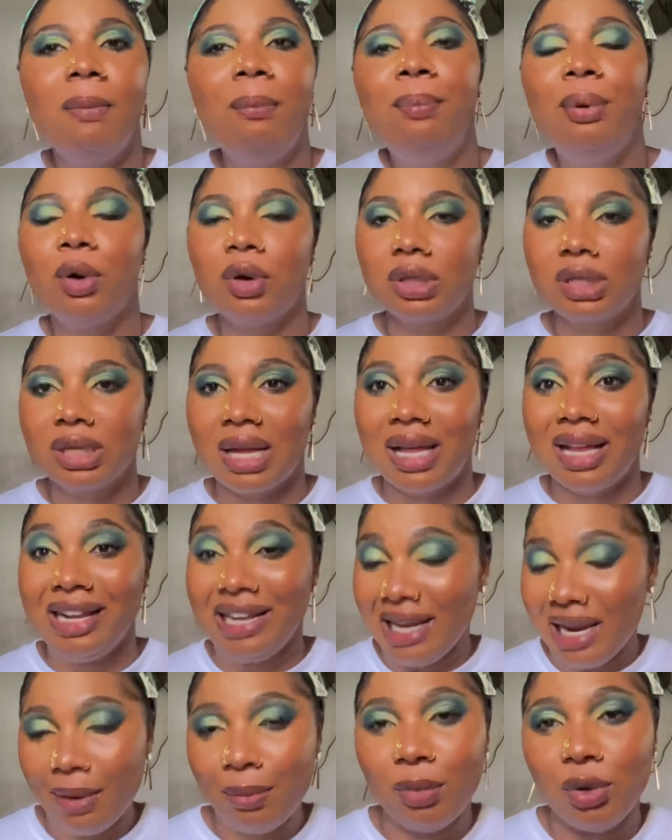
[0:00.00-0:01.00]
But
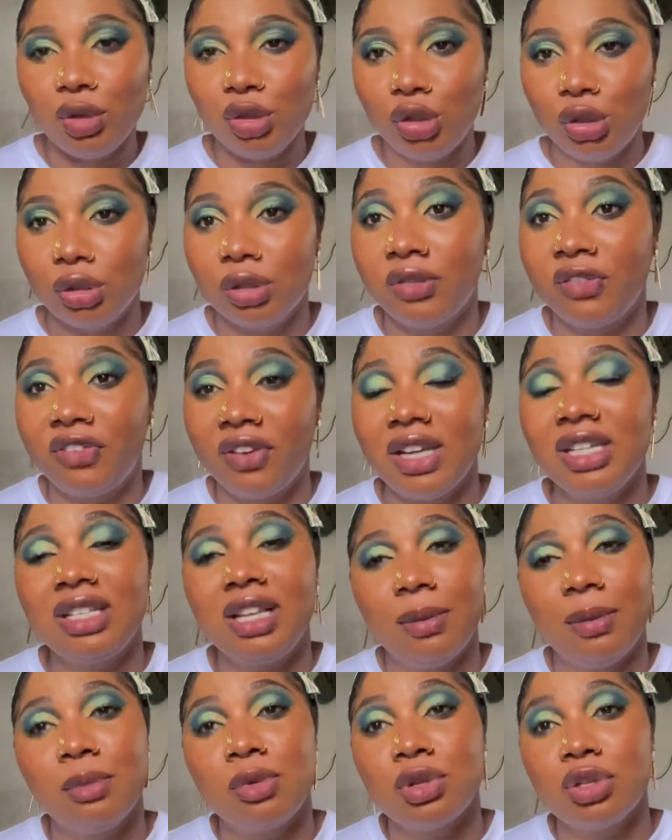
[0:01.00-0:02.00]
lemon juice, fresh
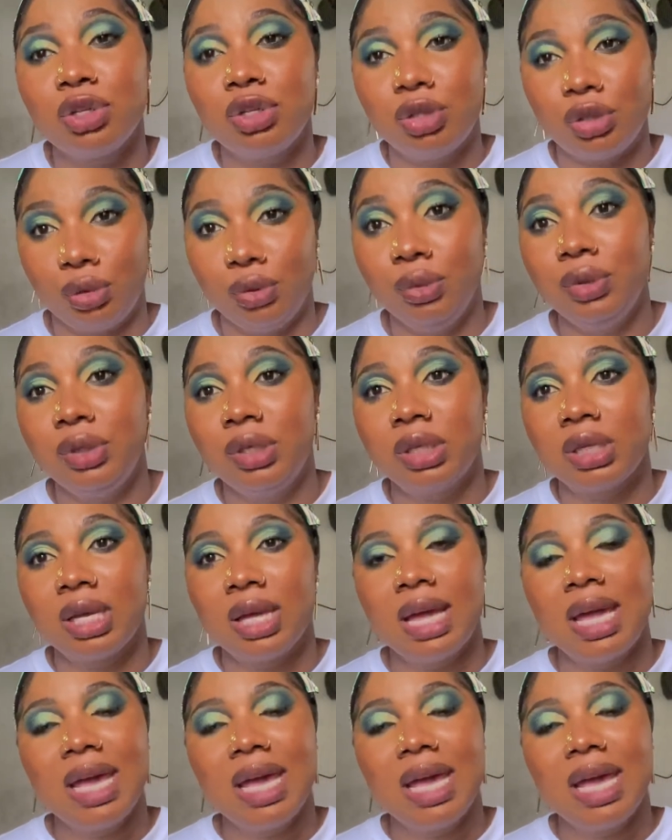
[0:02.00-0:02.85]
lemon juice,